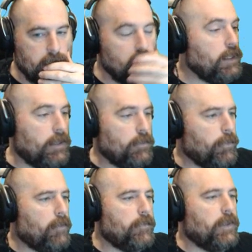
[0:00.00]
Yeah, no
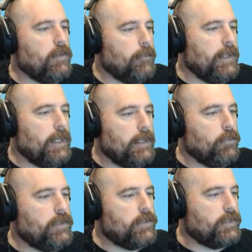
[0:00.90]
problem, dude. I mean, I know
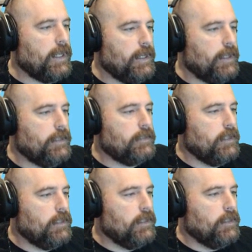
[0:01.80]
what you're saying. It's
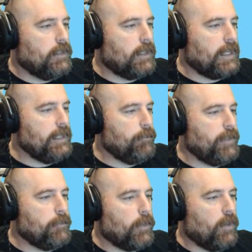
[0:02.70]
like I get
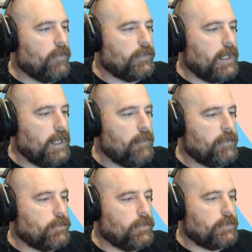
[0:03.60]
people all the time
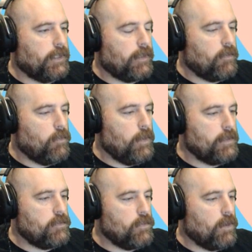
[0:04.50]
that sort of say, like, well, why do
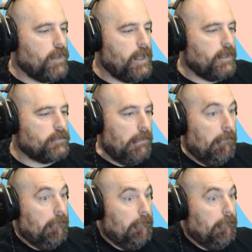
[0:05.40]
you draw that? And it's like,